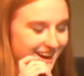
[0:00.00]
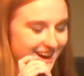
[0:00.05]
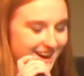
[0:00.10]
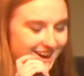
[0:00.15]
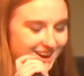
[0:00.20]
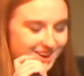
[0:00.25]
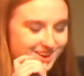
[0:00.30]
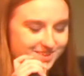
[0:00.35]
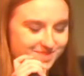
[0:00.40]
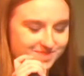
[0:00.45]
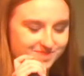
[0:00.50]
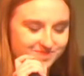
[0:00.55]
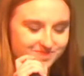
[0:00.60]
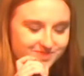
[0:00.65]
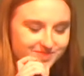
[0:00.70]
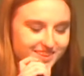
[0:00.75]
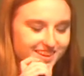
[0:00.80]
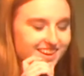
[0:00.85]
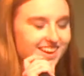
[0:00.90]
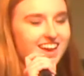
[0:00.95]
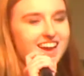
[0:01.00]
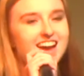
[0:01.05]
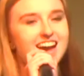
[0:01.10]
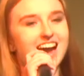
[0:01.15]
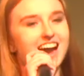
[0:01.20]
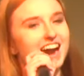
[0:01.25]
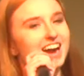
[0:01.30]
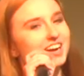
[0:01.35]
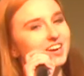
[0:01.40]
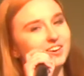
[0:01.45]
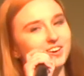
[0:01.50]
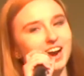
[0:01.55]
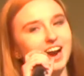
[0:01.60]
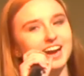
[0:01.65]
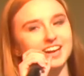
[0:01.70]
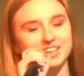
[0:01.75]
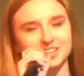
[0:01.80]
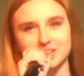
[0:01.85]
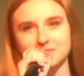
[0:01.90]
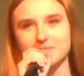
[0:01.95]
Um, I
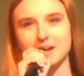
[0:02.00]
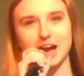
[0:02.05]
cried in the